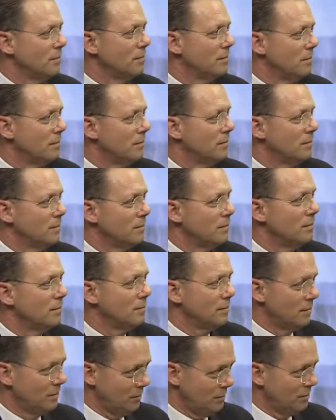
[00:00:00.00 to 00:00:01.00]

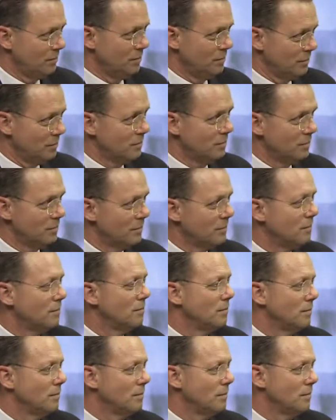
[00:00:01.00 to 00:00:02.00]

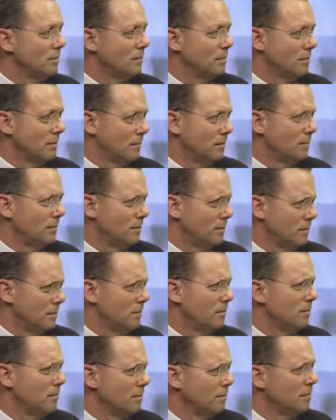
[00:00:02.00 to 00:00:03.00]

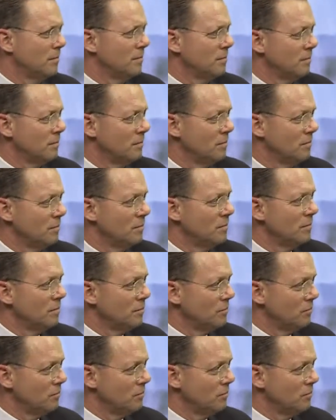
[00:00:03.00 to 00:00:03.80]
[no speech]